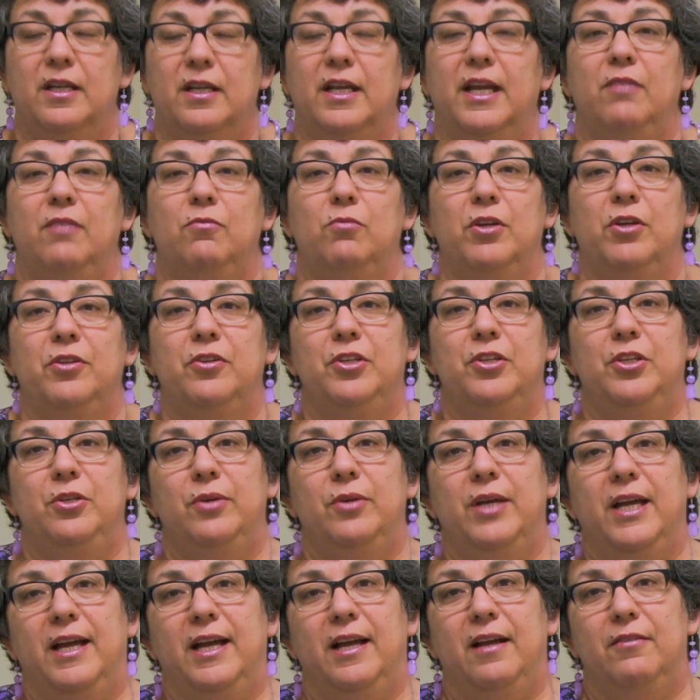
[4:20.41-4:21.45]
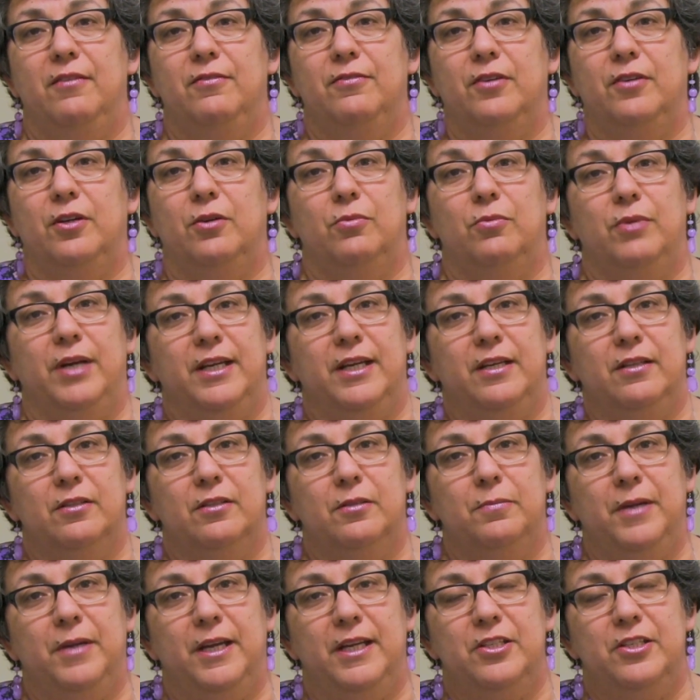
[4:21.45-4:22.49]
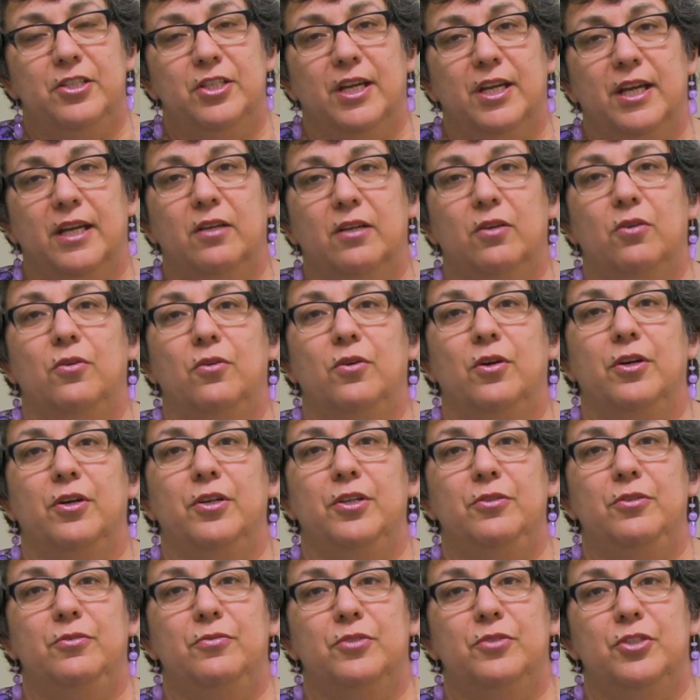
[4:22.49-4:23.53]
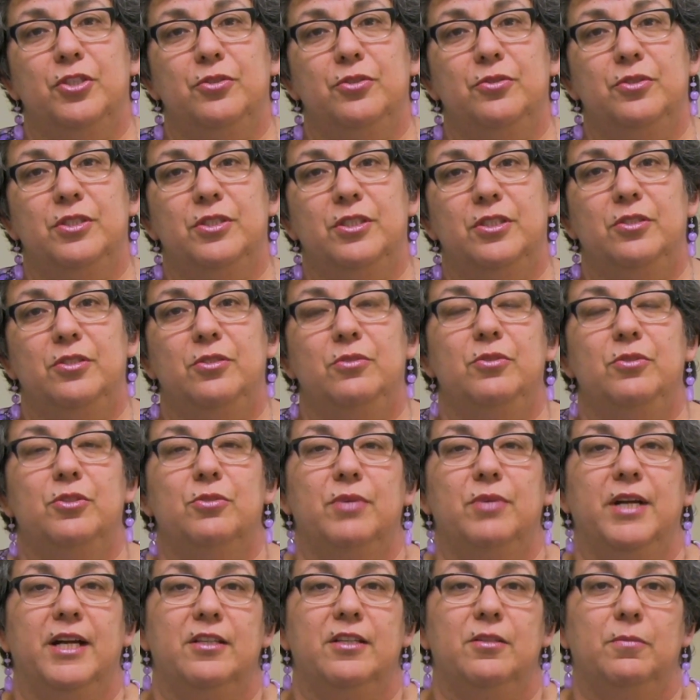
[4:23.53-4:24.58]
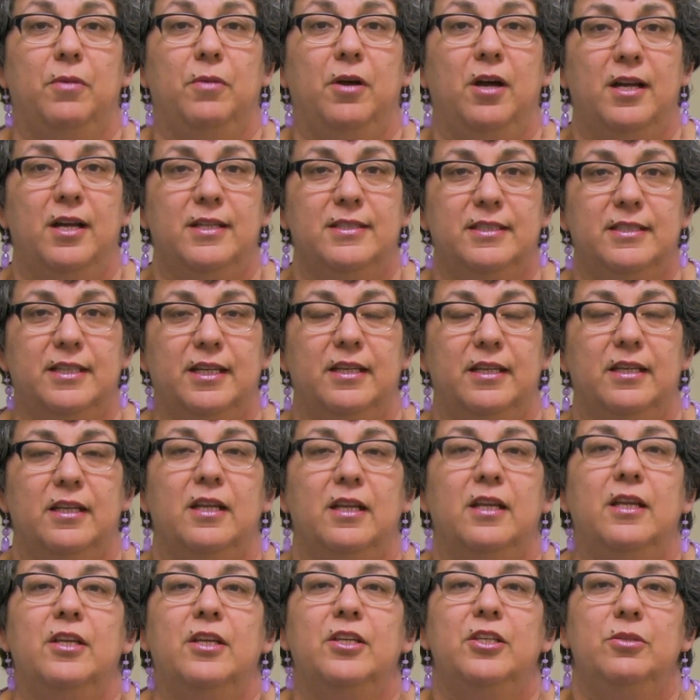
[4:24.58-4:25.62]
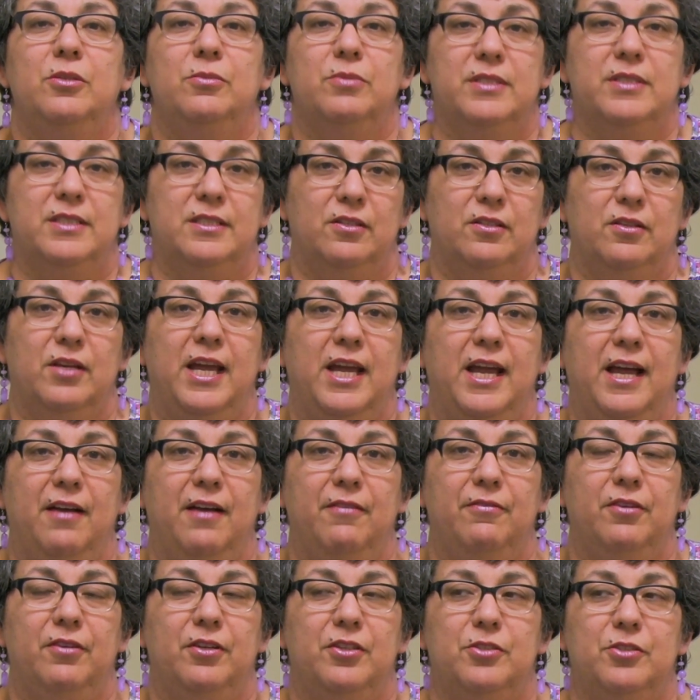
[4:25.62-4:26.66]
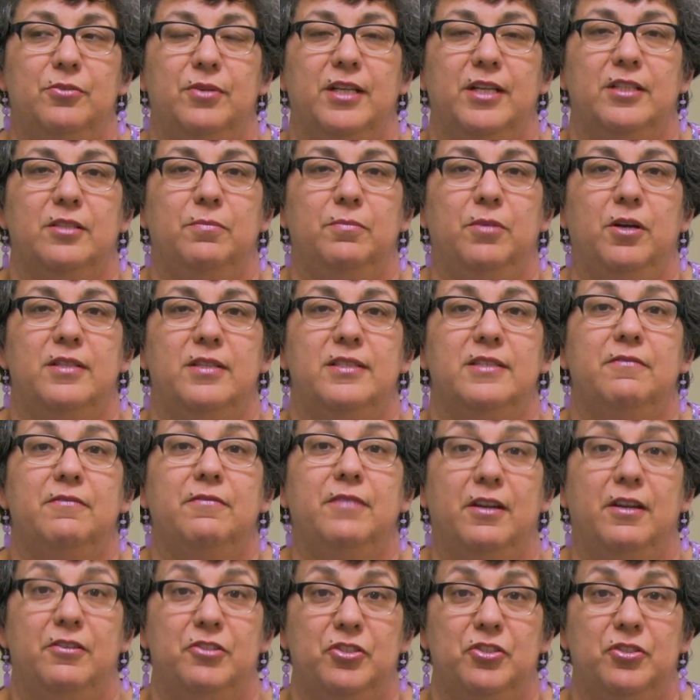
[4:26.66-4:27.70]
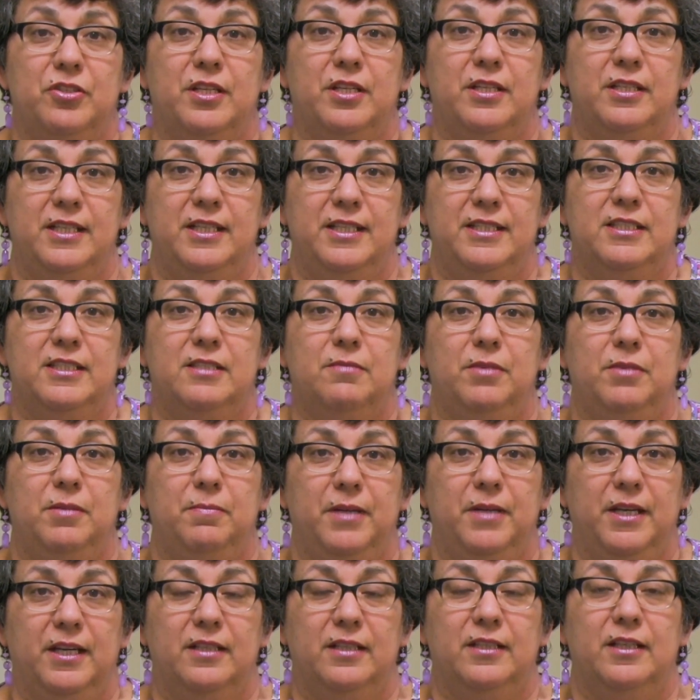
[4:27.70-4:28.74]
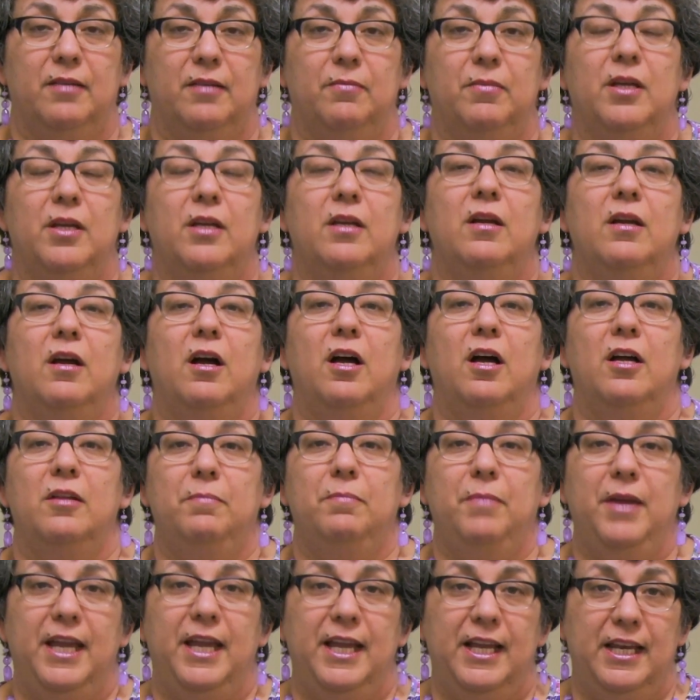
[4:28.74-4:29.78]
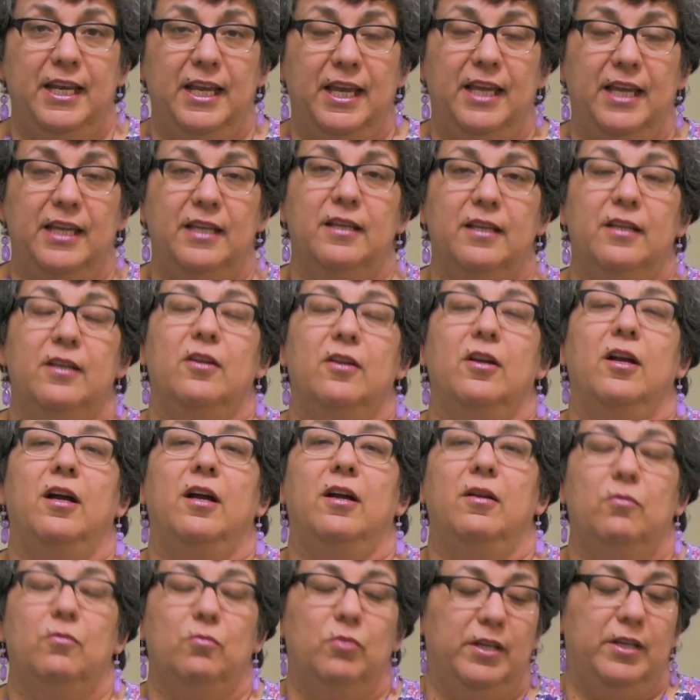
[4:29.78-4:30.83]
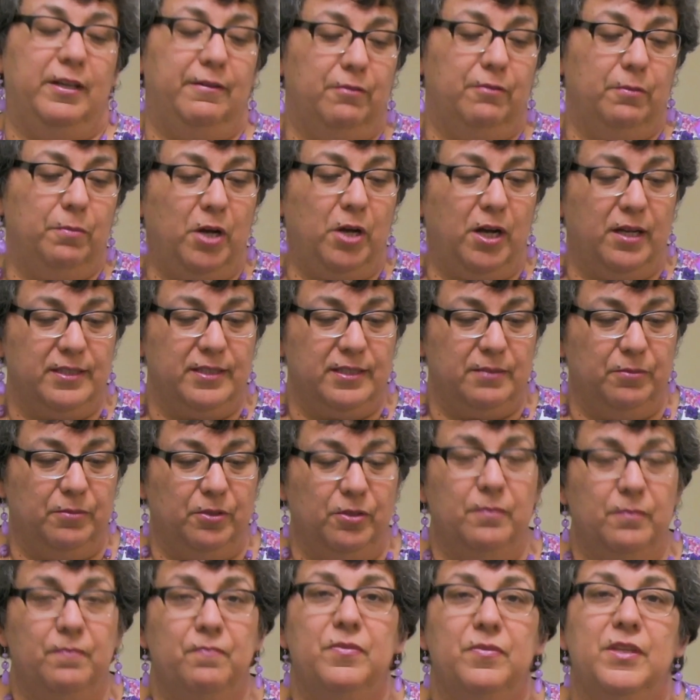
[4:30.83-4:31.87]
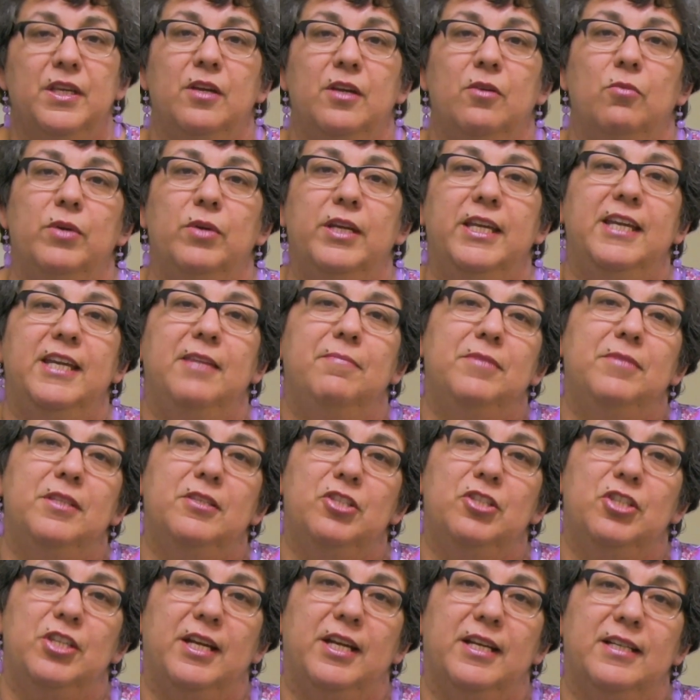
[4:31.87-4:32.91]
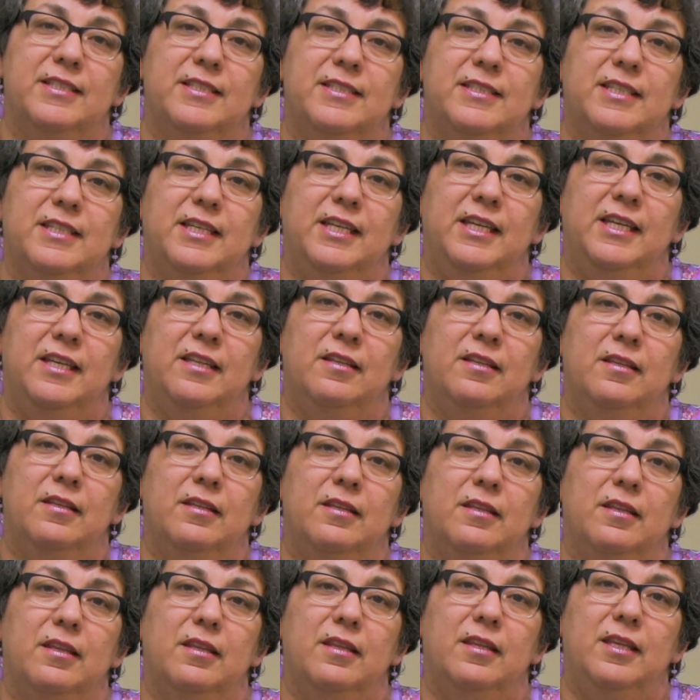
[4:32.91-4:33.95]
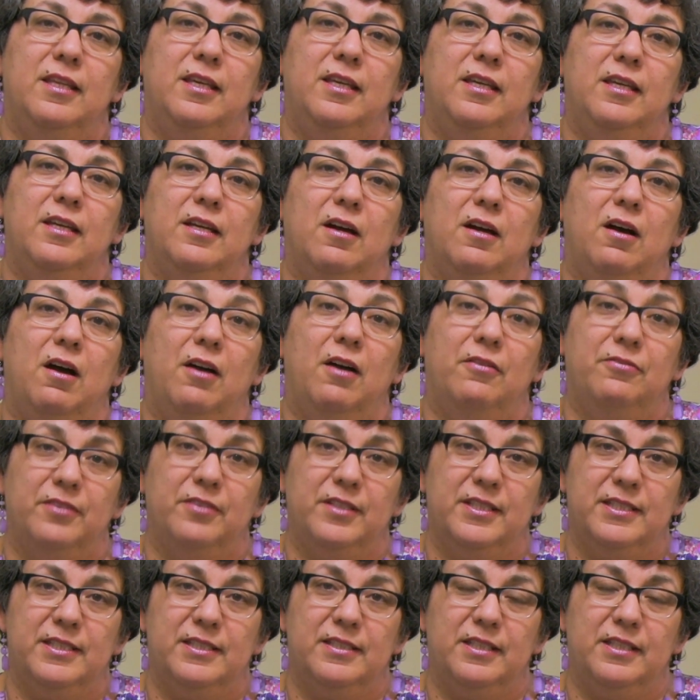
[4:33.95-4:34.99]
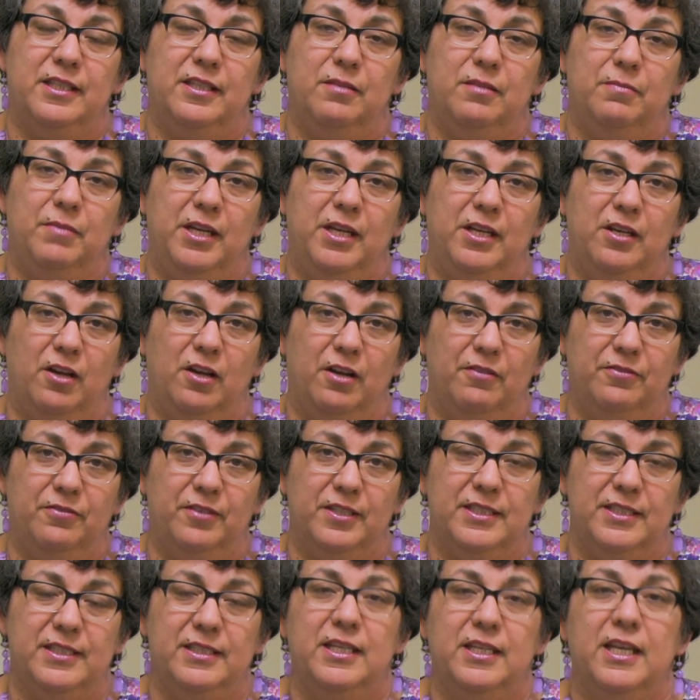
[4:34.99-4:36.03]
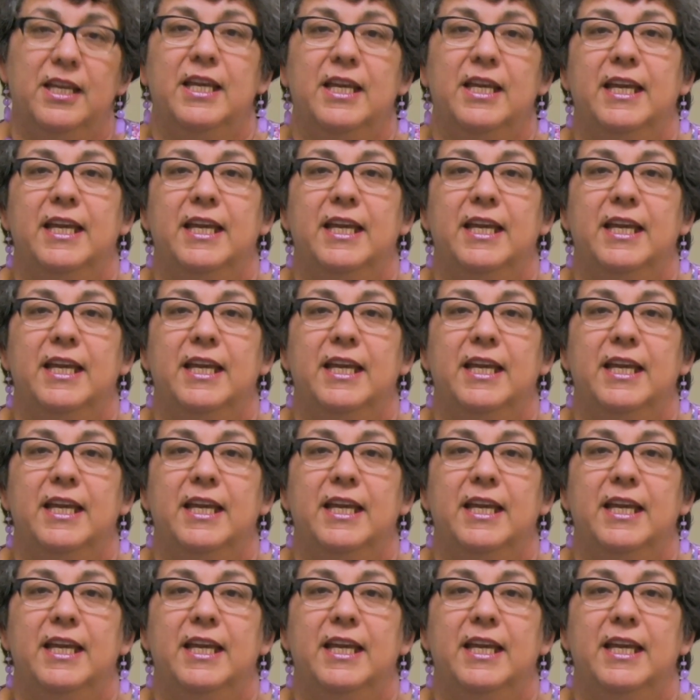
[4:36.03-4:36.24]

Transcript: And whether you have a regular paycheck or you choose to do direct deposit, you will still have a direct deposit voucher that needs to be picked up on payday whenever possible. We keep the checks in the office, in the main office.